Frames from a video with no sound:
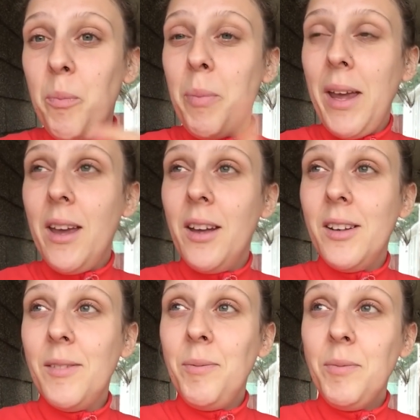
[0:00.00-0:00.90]

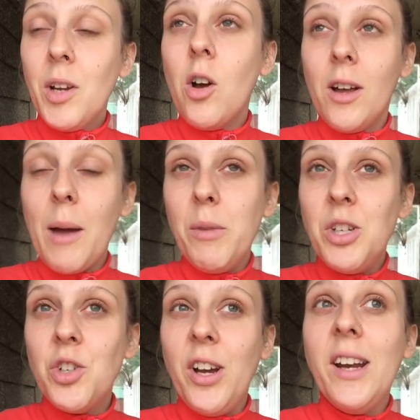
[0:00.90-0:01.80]
bacon, got gammon
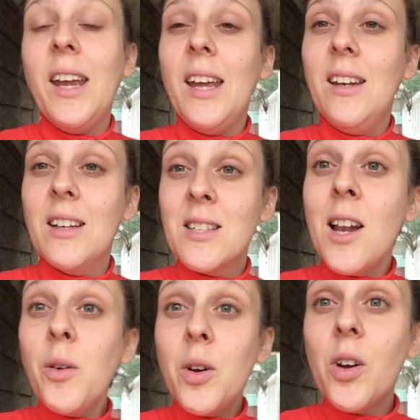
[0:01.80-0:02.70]
joint in the
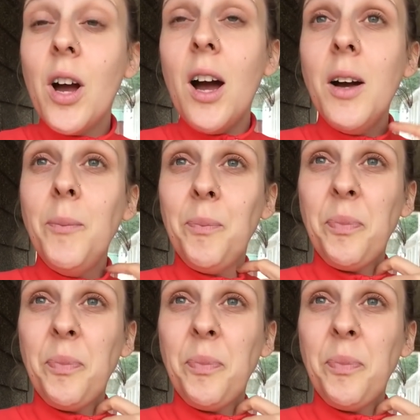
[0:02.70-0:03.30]
slow cooker.